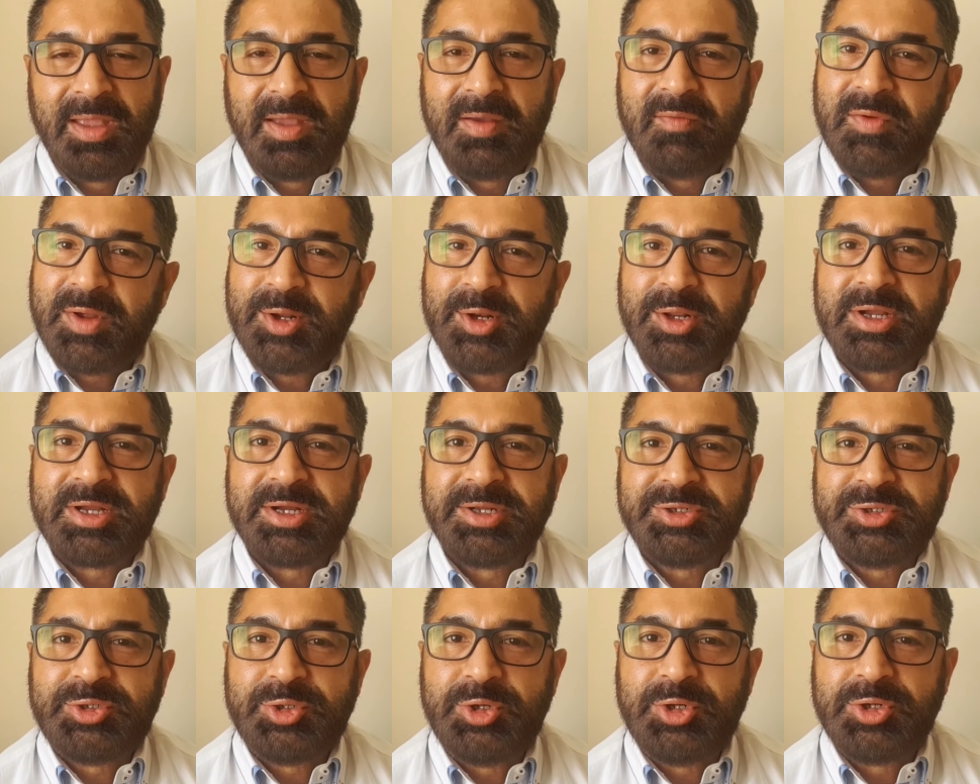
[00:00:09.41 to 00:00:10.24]
We're going to
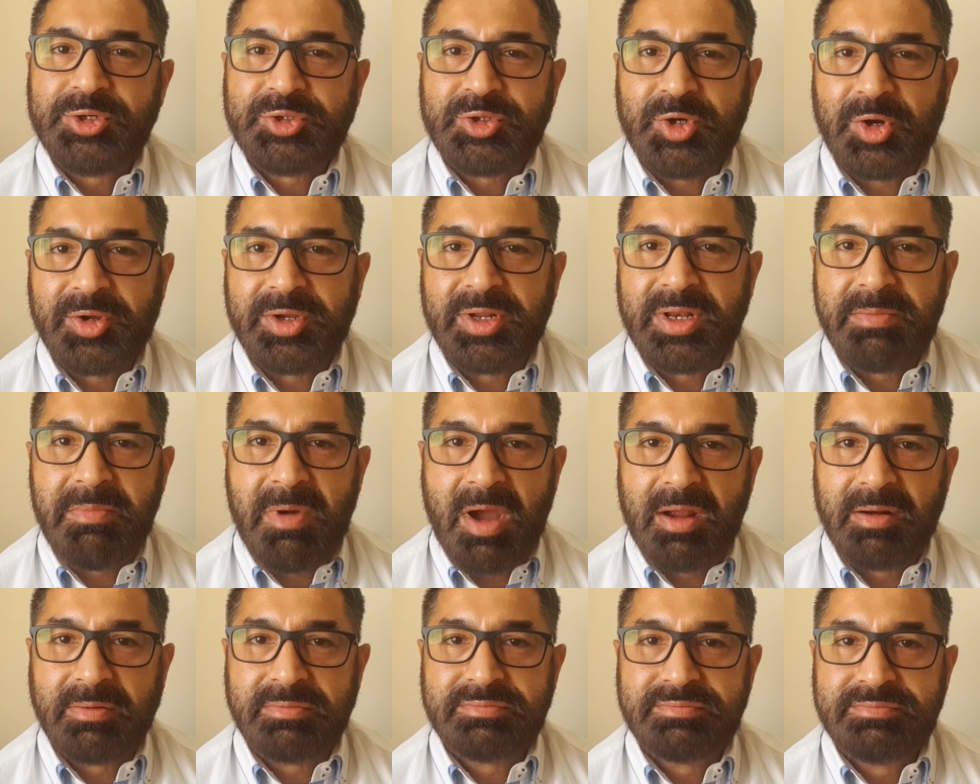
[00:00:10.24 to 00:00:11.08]
continue talking
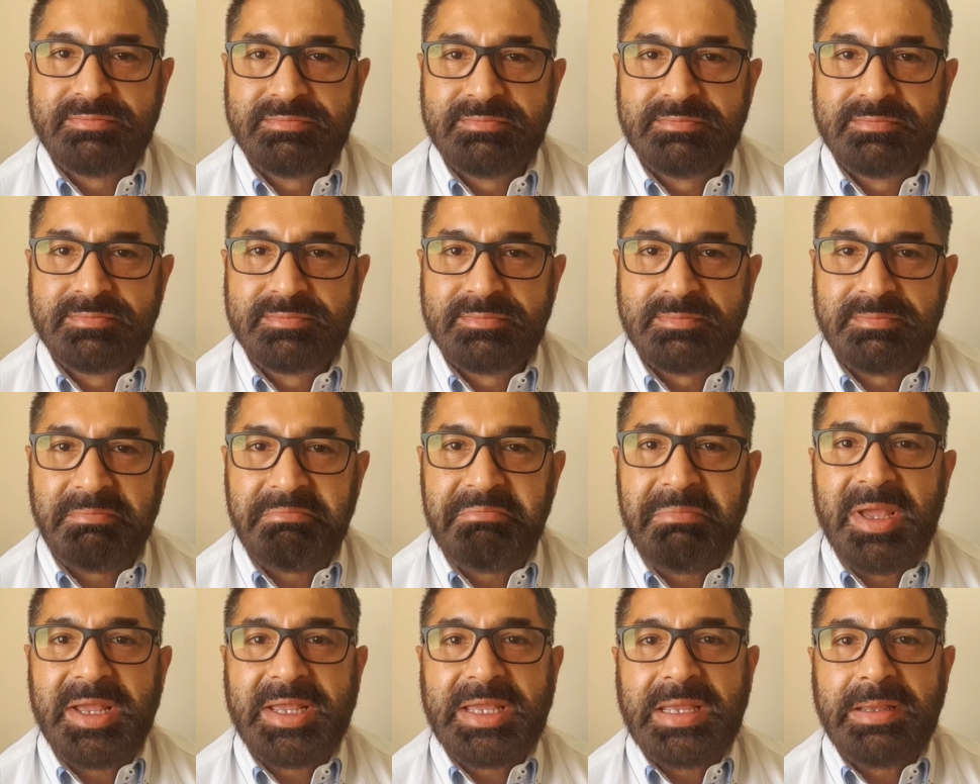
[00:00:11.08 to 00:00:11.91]
about
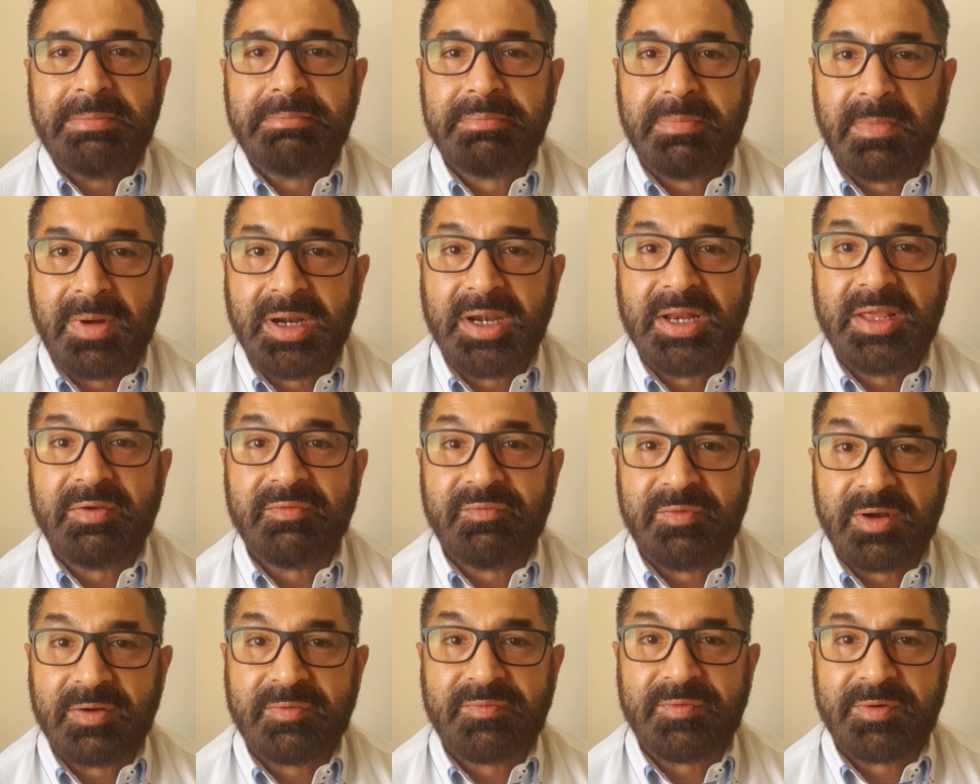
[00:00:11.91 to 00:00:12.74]
making money
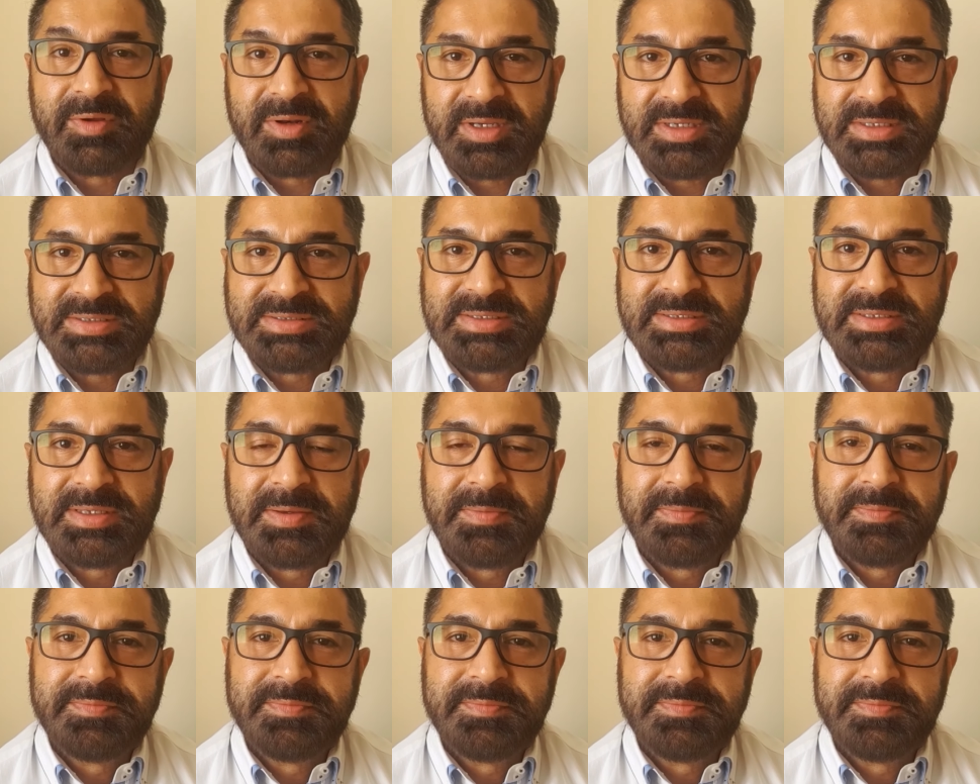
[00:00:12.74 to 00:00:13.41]
work for us.